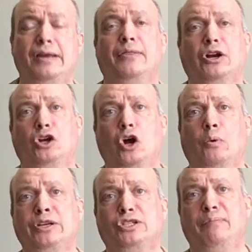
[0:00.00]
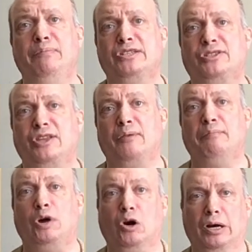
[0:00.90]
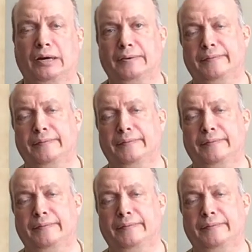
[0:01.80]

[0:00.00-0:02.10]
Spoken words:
They're going to miss their mark.